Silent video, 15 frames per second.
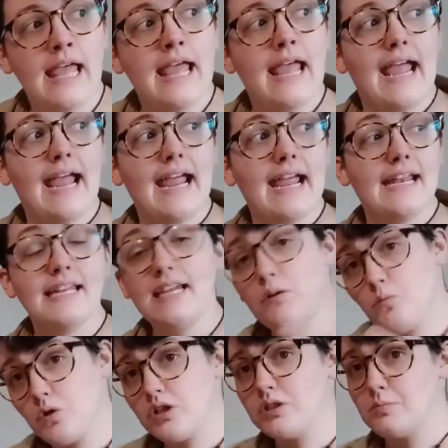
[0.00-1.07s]
And it
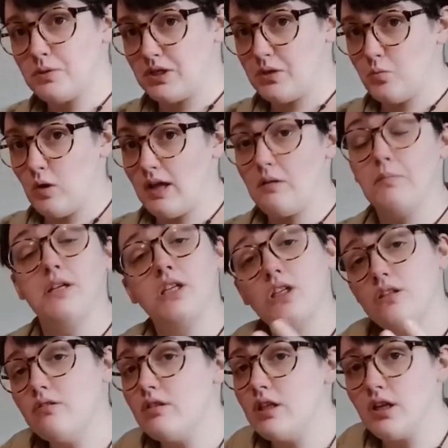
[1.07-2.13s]
works pretty well. But,
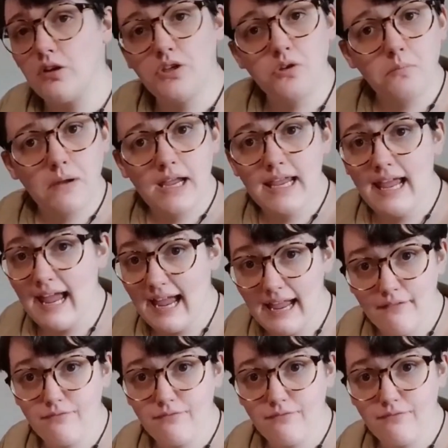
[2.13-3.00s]
you might have